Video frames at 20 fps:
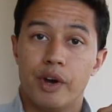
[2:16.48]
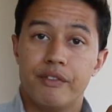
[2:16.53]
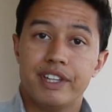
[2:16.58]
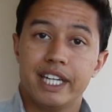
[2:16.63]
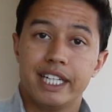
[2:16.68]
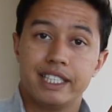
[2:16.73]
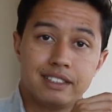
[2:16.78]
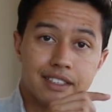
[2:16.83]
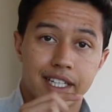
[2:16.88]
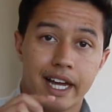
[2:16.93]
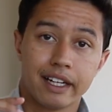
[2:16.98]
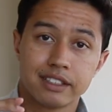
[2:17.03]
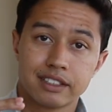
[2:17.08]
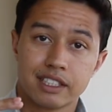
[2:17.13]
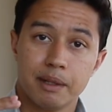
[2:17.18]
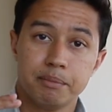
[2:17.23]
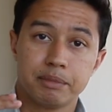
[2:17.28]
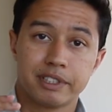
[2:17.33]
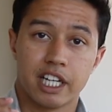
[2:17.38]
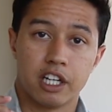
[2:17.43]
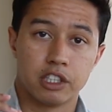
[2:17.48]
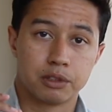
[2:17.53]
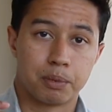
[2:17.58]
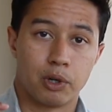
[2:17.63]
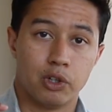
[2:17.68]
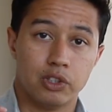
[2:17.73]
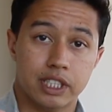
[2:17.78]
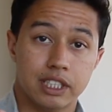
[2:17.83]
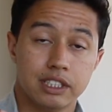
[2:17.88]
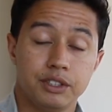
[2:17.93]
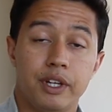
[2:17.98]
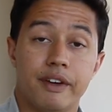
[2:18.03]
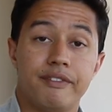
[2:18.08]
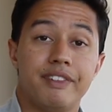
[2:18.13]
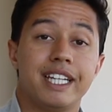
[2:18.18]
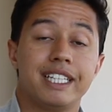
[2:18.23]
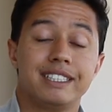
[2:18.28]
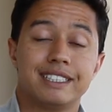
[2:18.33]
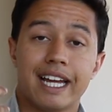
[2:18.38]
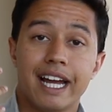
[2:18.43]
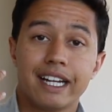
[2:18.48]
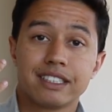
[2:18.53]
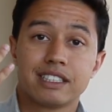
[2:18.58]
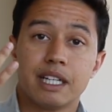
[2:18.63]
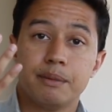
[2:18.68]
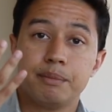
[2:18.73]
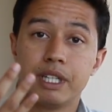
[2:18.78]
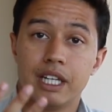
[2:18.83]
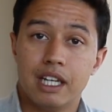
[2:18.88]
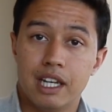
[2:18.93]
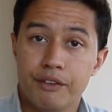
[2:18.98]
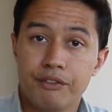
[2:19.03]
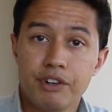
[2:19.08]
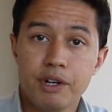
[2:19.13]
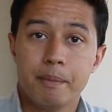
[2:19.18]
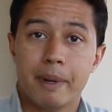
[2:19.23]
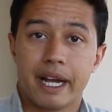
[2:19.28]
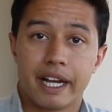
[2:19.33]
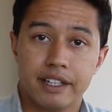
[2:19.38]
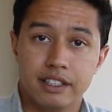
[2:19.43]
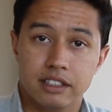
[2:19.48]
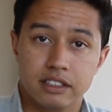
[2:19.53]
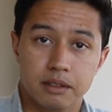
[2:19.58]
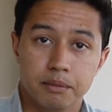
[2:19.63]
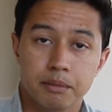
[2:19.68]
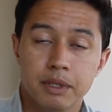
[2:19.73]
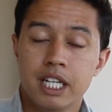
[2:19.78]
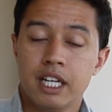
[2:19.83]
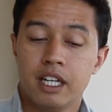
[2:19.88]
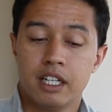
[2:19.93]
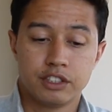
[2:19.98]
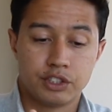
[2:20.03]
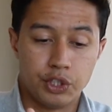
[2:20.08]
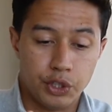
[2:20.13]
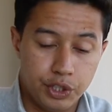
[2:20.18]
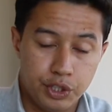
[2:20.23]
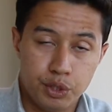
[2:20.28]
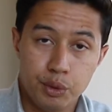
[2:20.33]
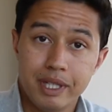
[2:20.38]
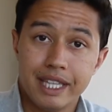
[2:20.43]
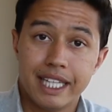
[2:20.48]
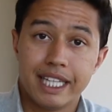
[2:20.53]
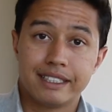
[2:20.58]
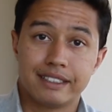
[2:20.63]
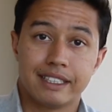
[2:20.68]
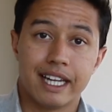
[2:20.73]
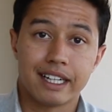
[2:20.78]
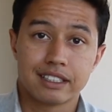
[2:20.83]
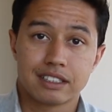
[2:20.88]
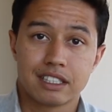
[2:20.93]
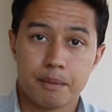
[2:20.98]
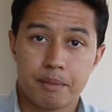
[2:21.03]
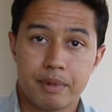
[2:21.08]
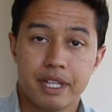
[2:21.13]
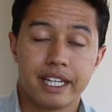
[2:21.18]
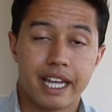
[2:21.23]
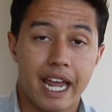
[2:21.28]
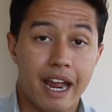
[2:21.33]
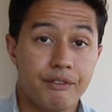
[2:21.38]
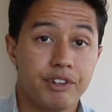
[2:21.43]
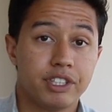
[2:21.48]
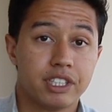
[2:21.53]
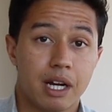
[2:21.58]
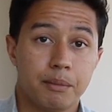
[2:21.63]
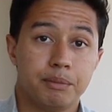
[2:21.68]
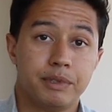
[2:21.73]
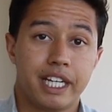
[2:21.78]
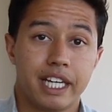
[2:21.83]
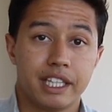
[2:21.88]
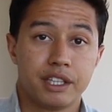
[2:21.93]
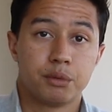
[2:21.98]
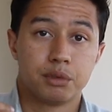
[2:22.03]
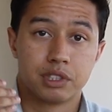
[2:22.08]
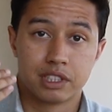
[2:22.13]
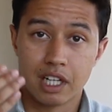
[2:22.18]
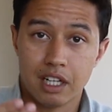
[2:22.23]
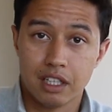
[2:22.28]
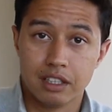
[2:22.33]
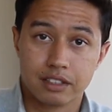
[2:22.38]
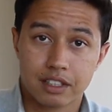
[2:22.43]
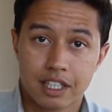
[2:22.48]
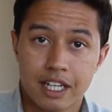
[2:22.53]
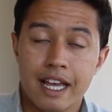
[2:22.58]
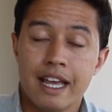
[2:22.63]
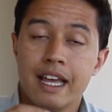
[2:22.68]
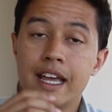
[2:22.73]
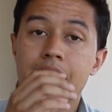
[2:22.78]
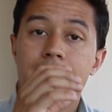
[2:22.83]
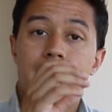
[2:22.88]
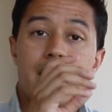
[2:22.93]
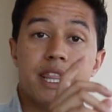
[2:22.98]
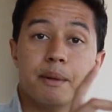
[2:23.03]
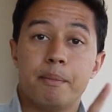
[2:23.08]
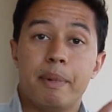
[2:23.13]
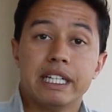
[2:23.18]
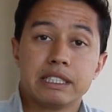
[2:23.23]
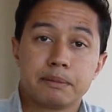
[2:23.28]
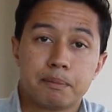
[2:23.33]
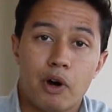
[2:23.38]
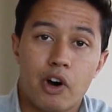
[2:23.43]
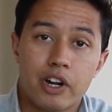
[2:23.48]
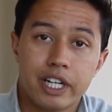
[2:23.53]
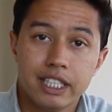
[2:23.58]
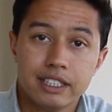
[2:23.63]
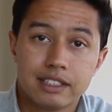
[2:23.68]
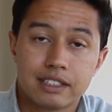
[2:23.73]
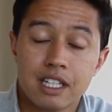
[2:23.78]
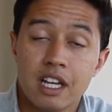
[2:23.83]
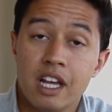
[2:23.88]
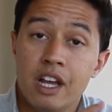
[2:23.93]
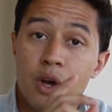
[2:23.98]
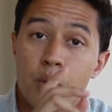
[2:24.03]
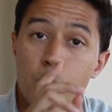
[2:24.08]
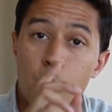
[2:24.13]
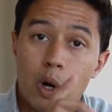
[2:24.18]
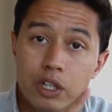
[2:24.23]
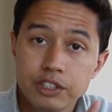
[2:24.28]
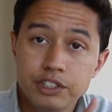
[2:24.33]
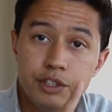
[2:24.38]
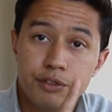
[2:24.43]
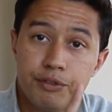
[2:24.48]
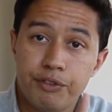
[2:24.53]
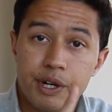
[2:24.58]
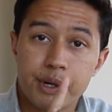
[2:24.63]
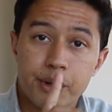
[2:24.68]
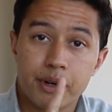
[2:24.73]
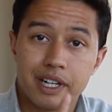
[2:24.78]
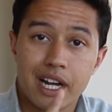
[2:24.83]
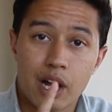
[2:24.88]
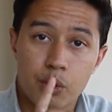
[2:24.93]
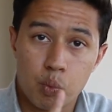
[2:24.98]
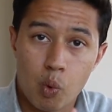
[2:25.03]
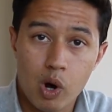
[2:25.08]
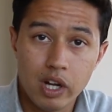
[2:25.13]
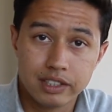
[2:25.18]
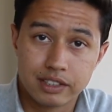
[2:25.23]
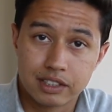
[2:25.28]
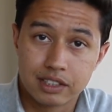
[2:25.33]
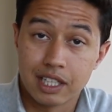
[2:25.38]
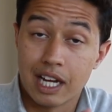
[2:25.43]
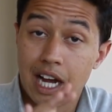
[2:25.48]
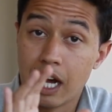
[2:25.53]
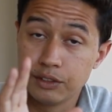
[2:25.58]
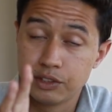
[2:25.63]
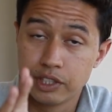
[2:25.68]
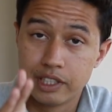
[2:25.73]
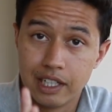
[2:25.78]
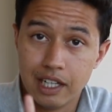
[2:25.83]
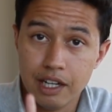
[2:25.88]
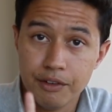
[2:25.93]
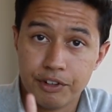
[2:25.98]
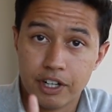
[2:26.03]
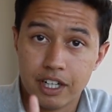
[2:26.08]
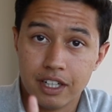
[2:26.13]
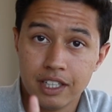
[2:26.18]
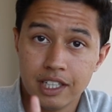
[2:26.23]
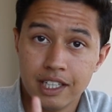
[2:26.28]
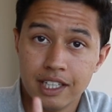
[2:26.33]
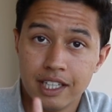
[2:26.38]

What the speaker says: have the exact same sales process, you have the exact same delivery mechanism. So you're doing the exact same thing every time to get the result. And the best part is, once you figure it out once how to deliver,